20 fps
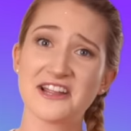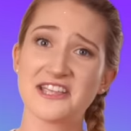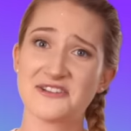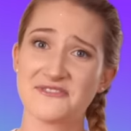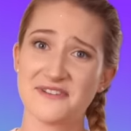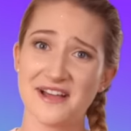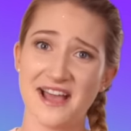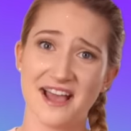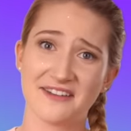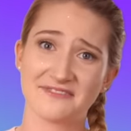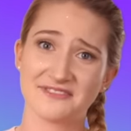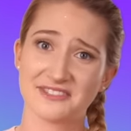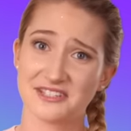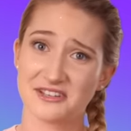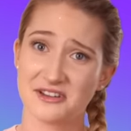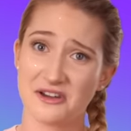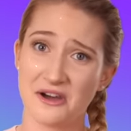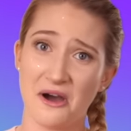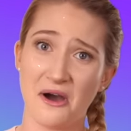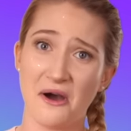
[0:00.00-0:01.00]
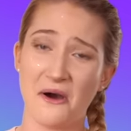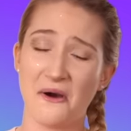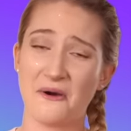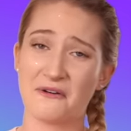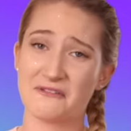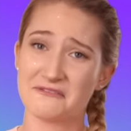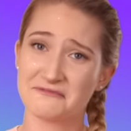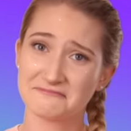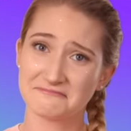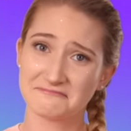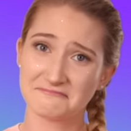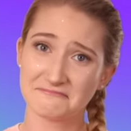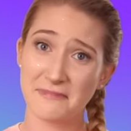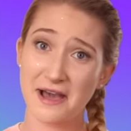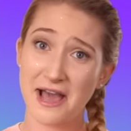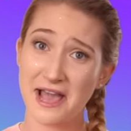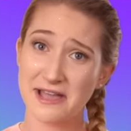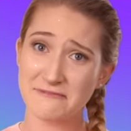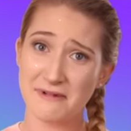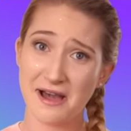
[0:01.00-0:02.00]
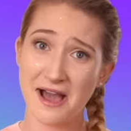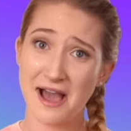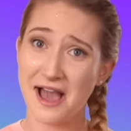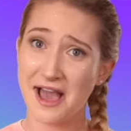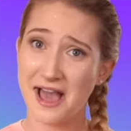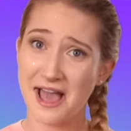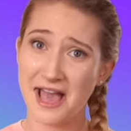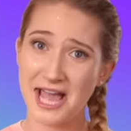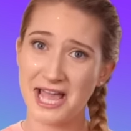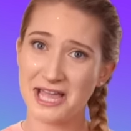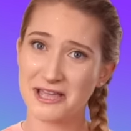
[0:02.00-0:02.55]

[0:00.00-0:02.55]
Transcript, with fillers: you have to go. Bye bye